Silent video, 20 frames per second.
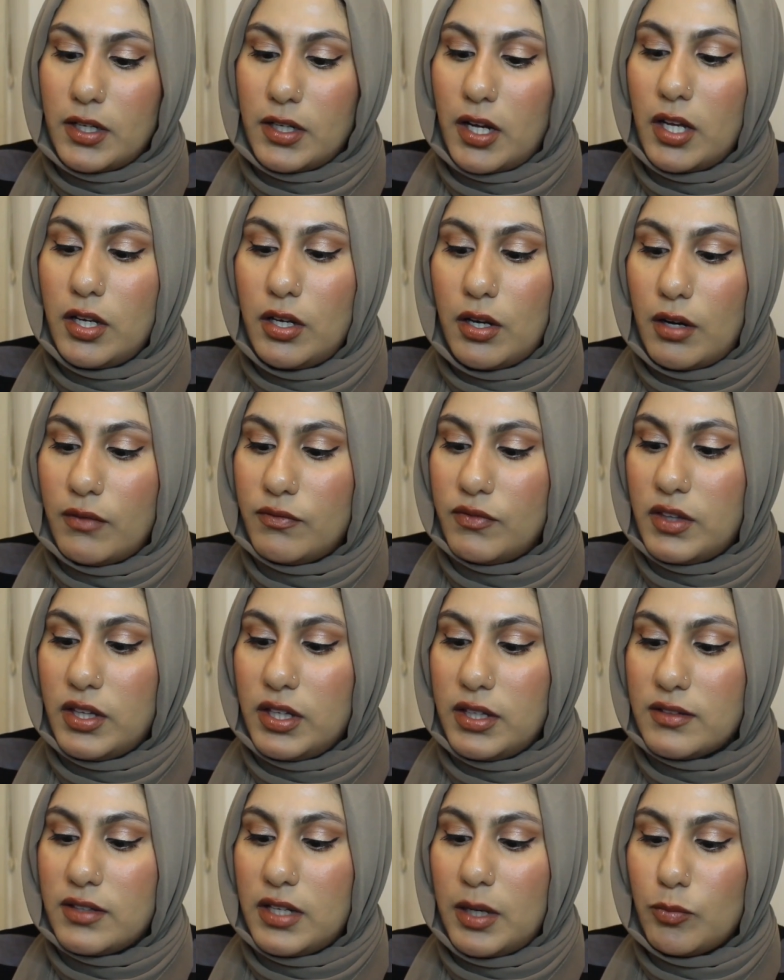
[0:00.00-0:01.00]
I love
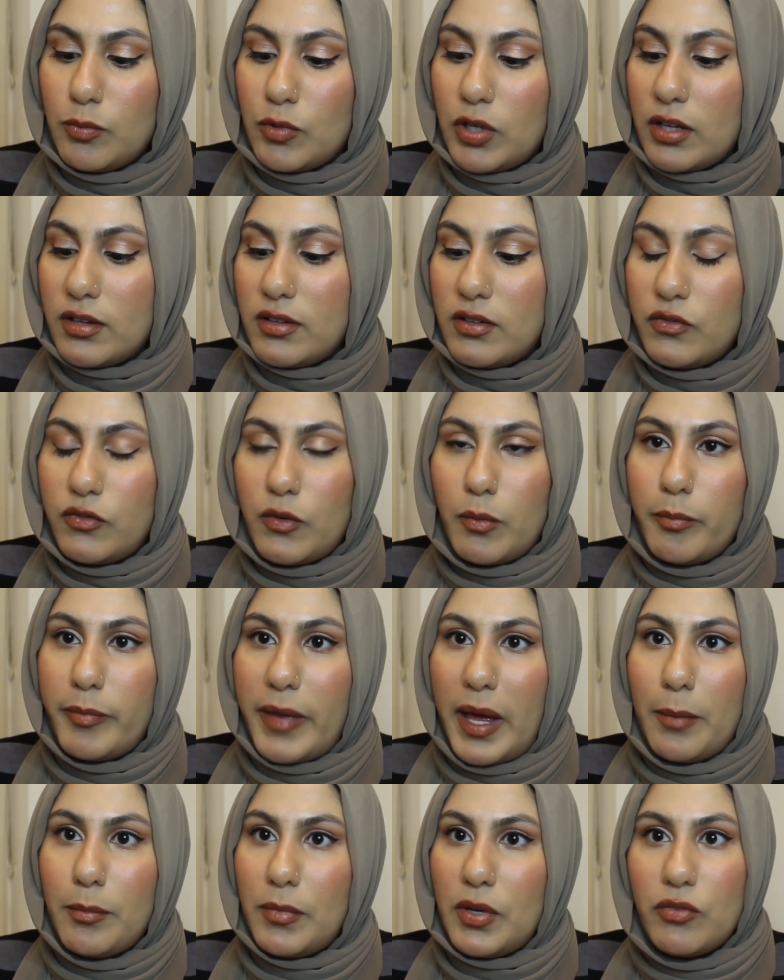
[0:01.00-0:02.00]
these lip glosses from
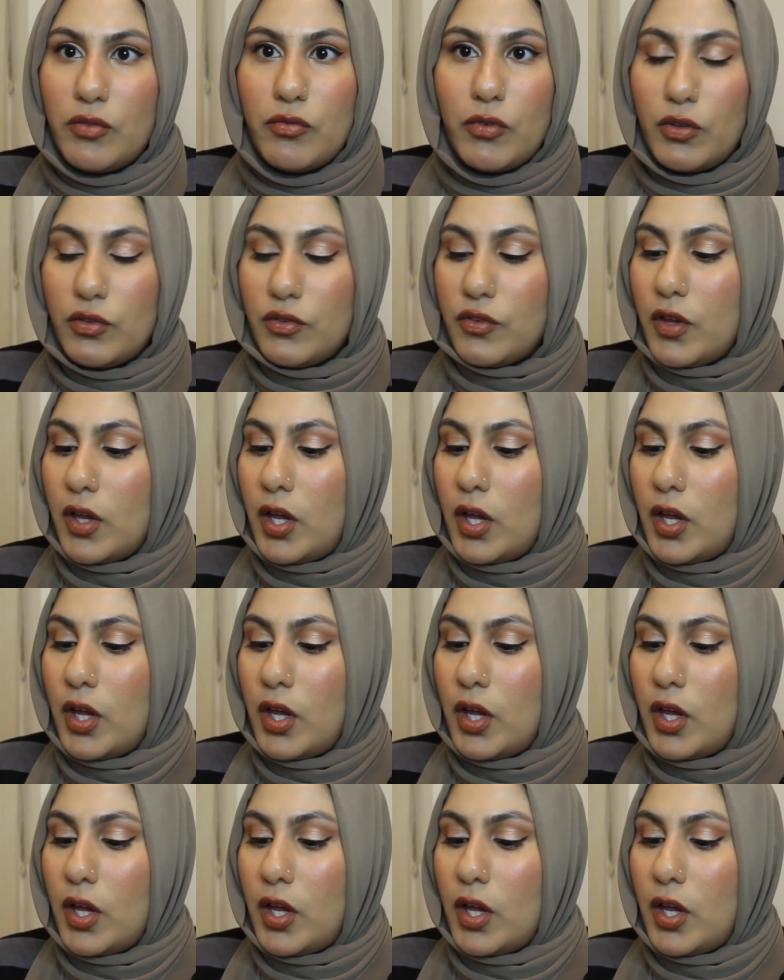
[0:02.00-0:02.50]
Bare Minerals.